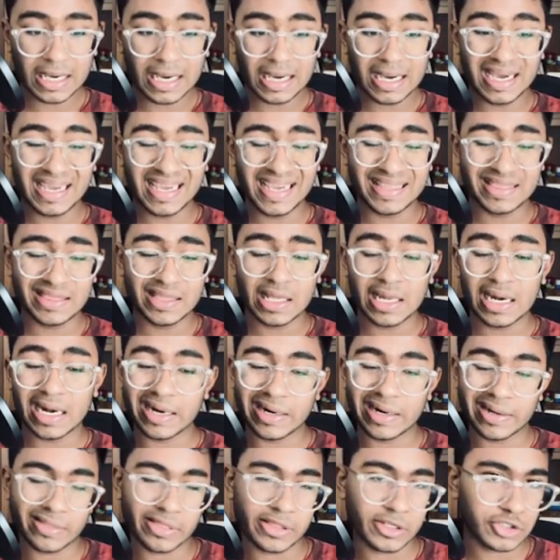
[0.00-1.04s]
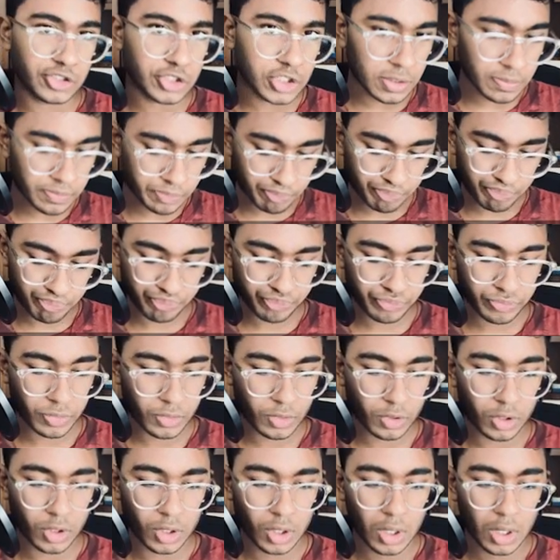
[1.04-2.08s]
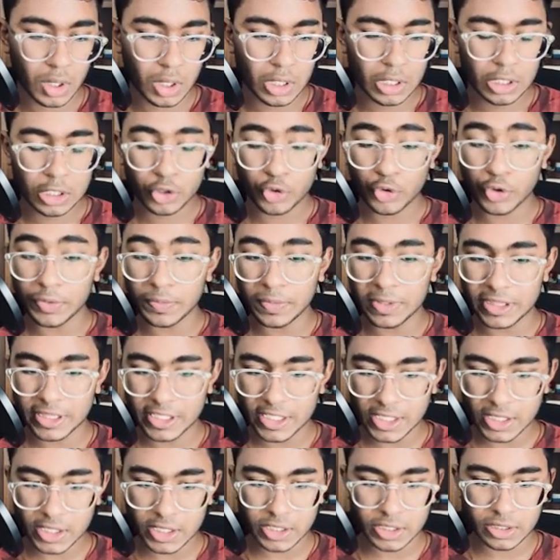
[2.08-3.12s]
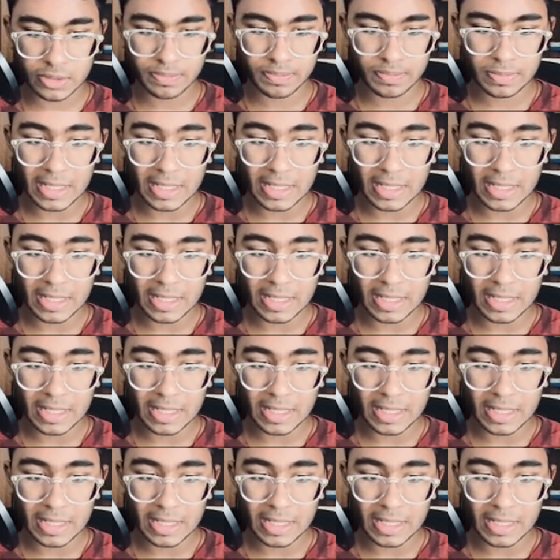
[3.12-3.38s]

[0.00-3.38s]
Uh, in the London system, queen b six.